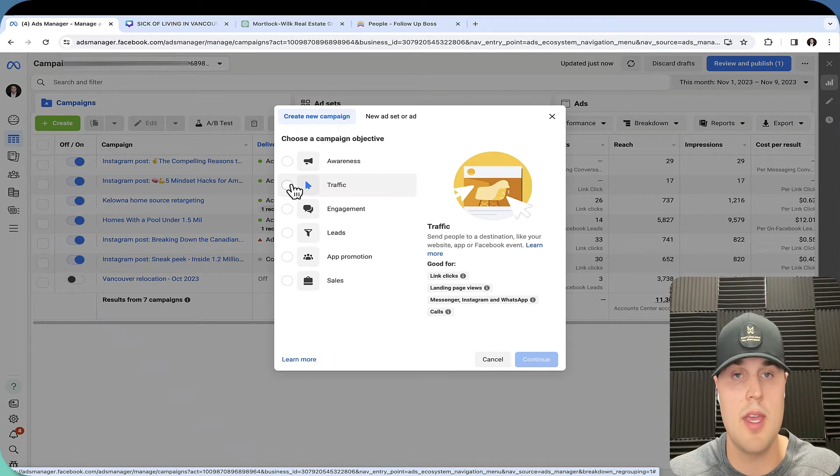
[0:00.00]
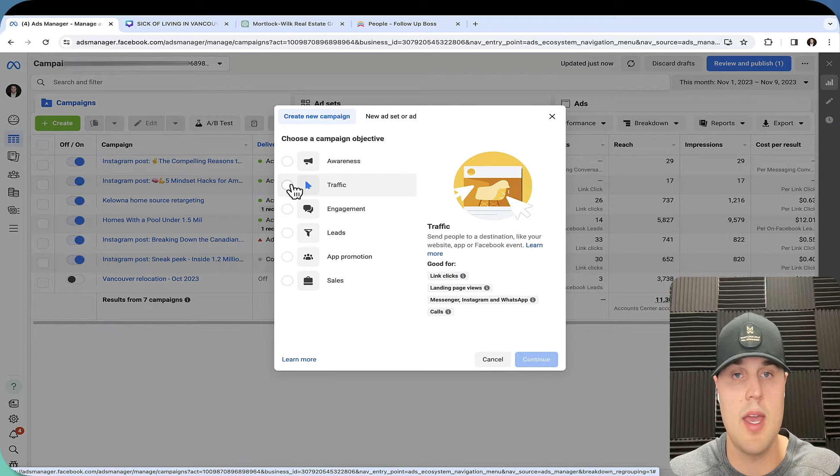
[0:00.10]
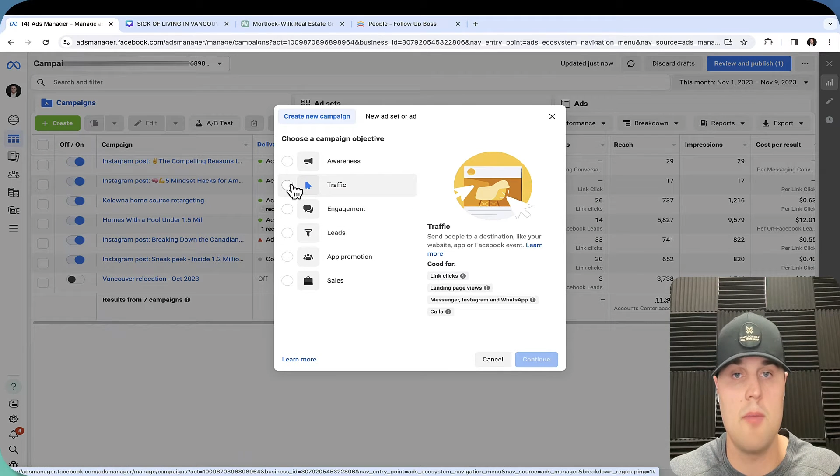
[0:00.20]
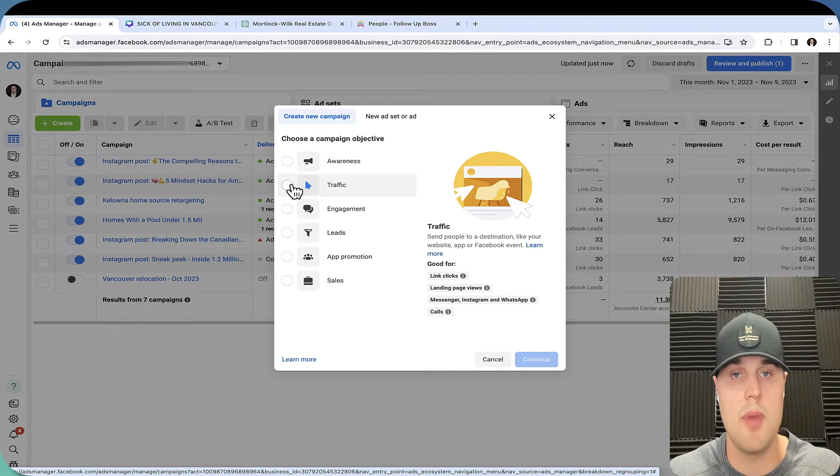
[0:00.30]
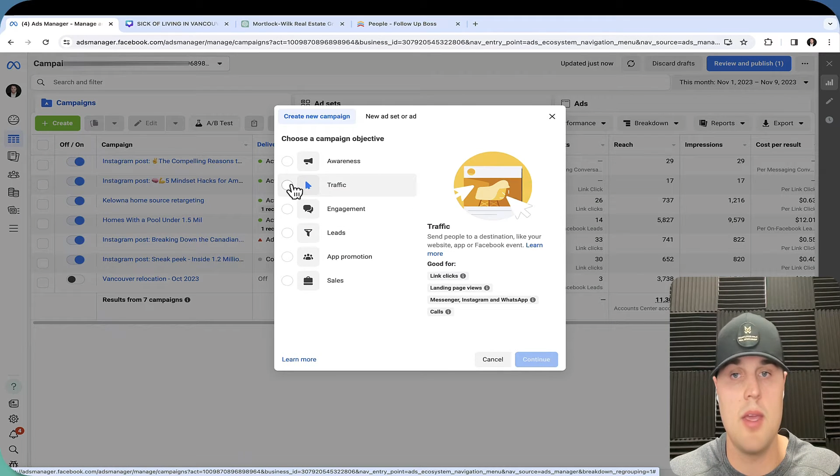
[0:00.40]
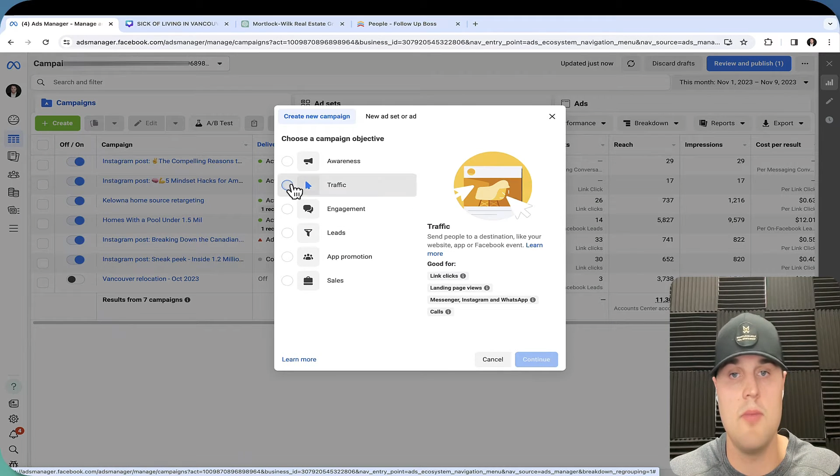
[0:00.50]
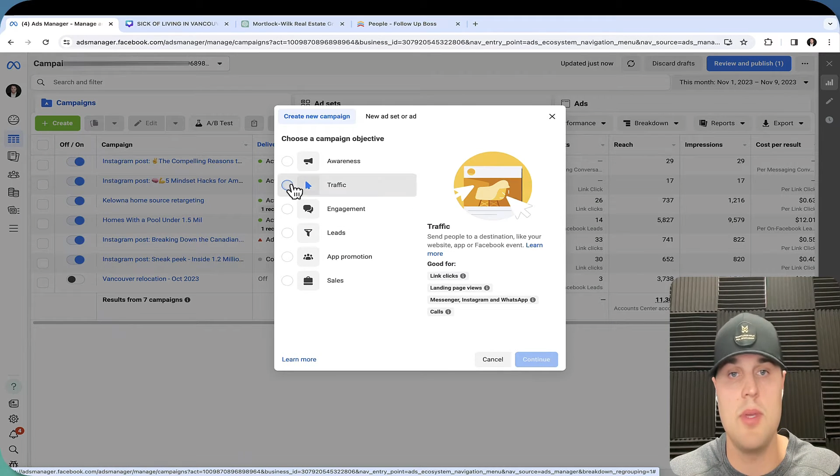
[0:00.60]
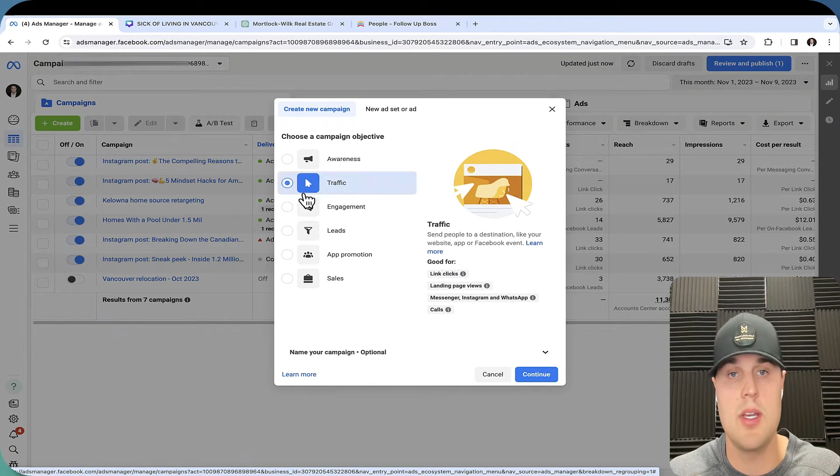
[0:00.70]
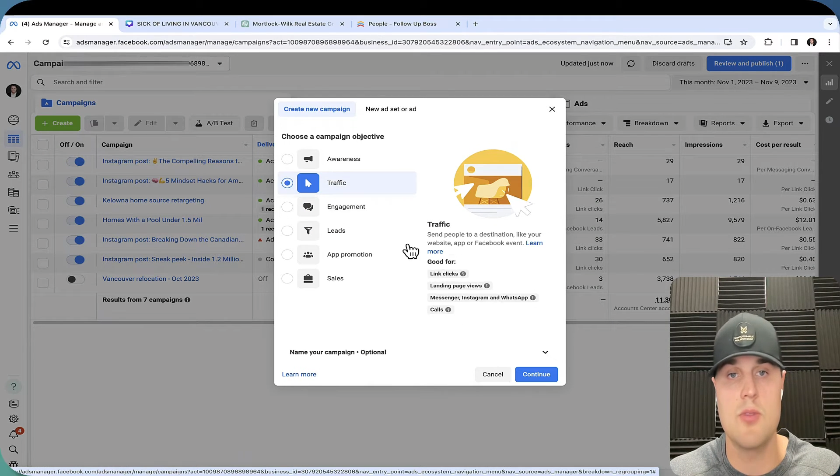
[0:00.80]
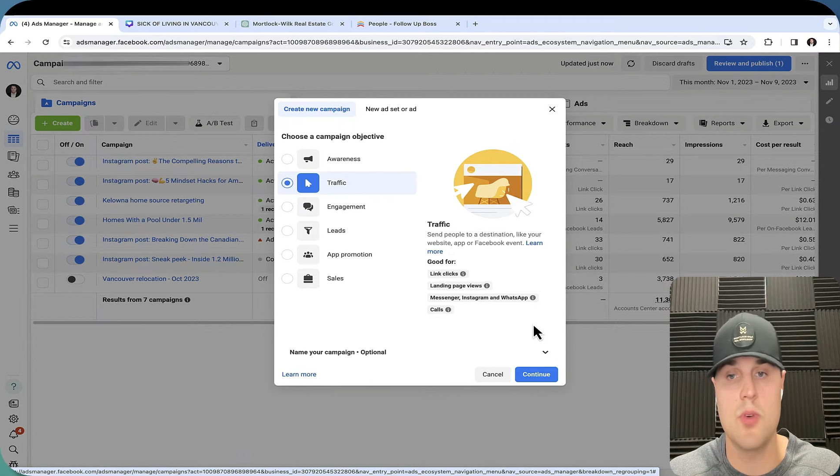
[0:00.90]
campaign
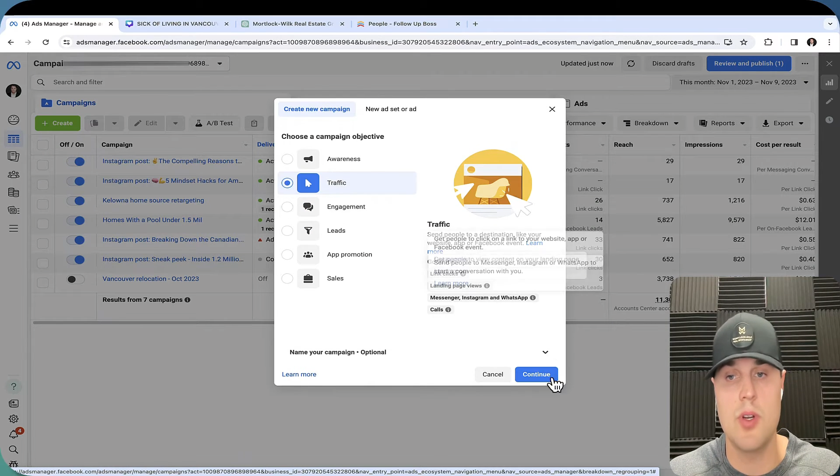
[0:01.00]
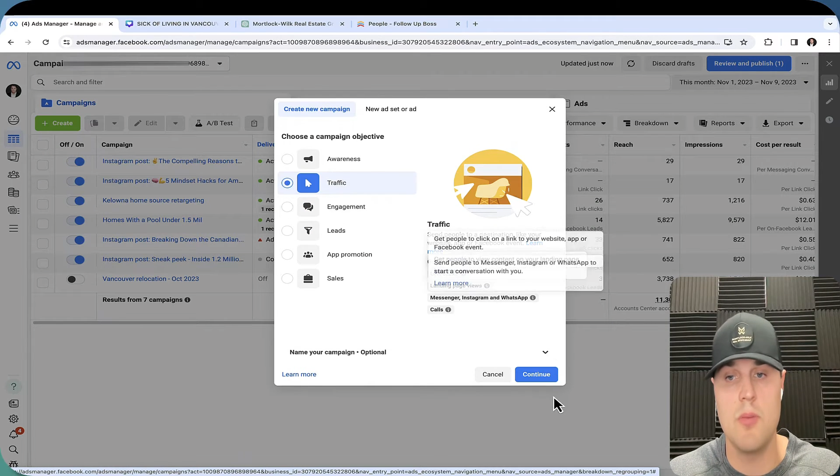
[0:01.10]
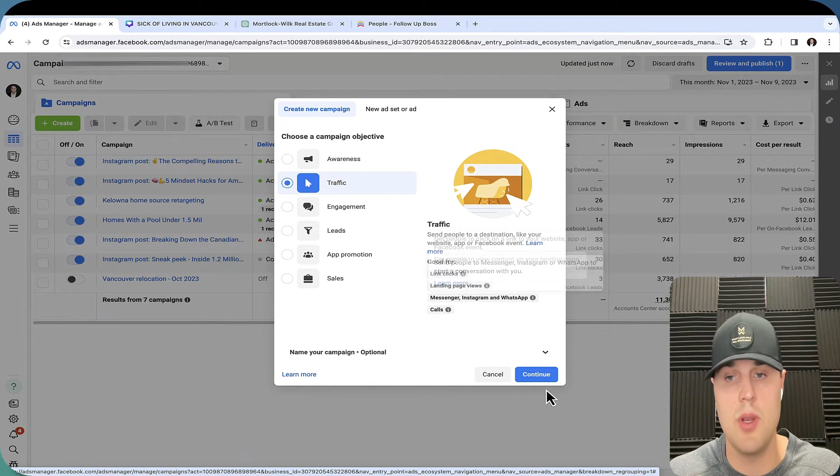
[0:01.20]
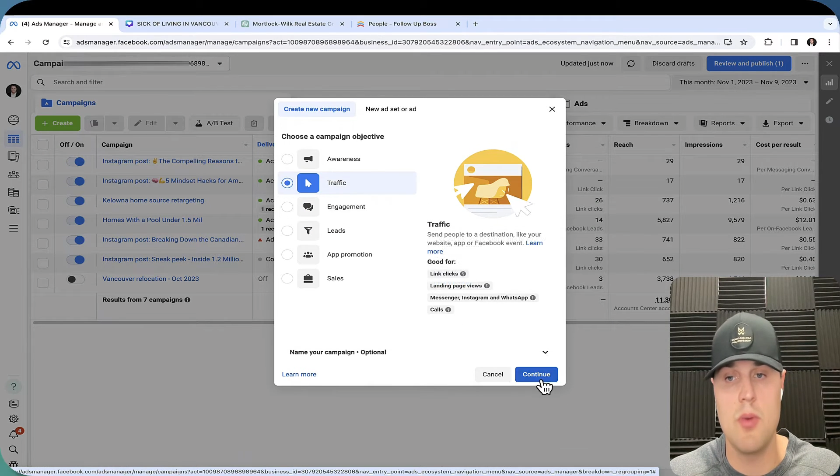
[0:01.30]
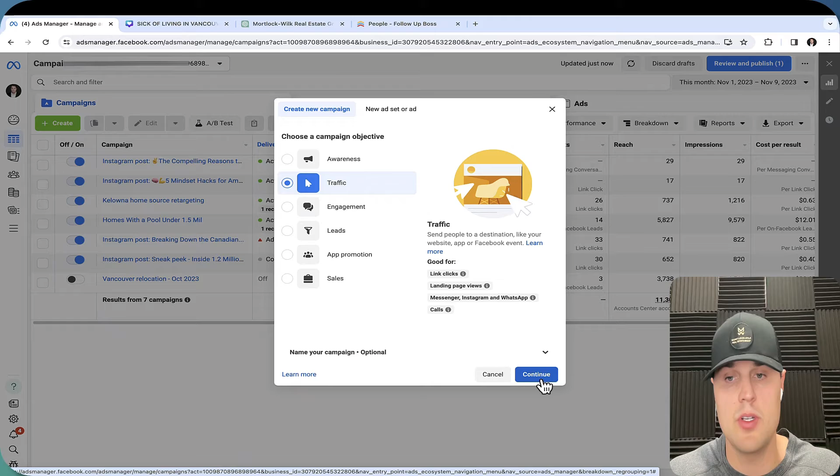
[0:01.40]
because we're going to be